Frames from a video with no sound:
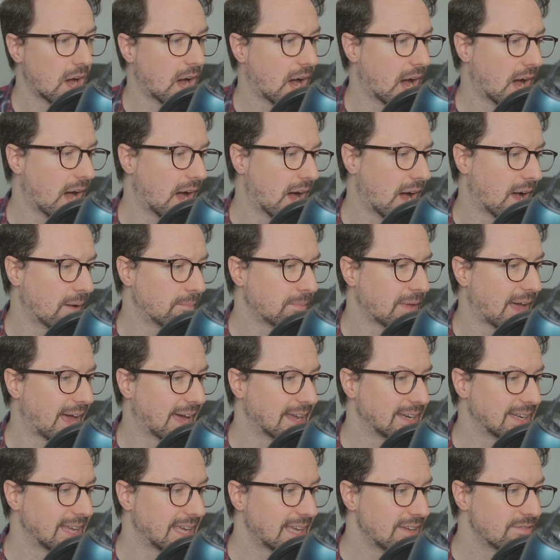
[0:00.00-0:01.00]

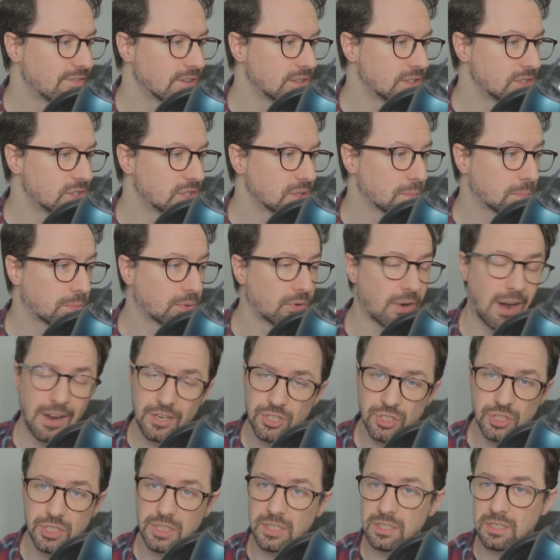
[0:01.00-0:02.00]
and even
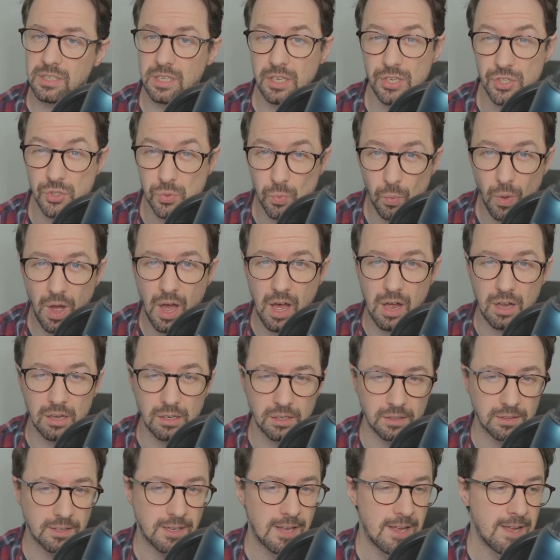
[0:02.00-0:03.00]
depression as
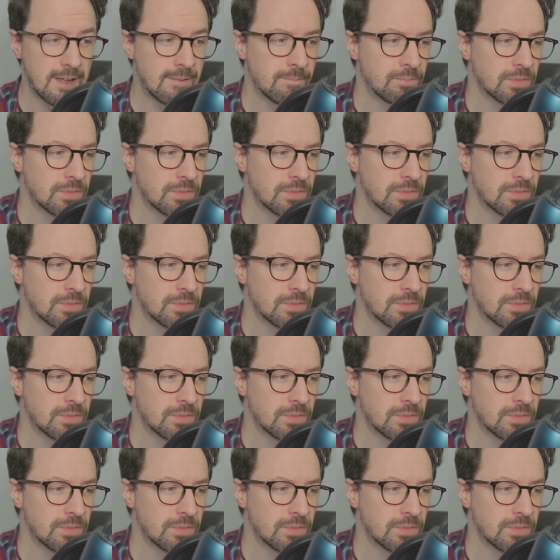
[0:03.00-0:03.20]
well.